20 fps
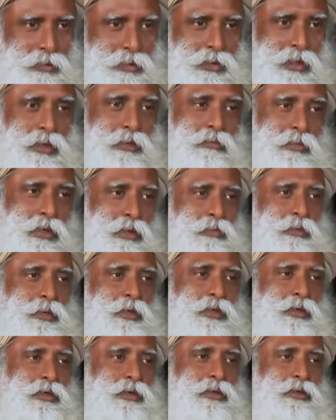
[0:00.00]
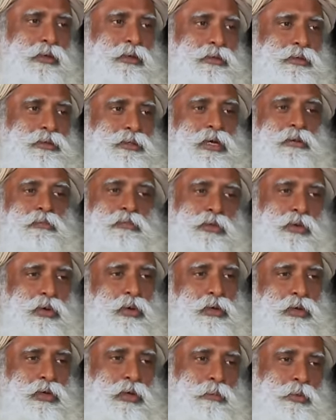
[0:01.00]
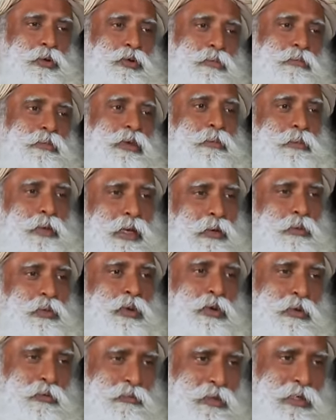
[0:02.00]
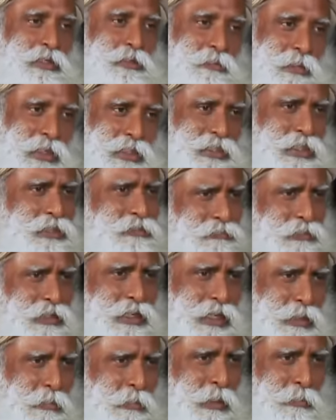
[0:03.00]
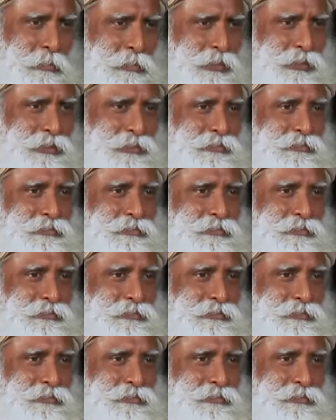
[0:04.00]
then maybe some thought about maybe I want to fix myself will come up.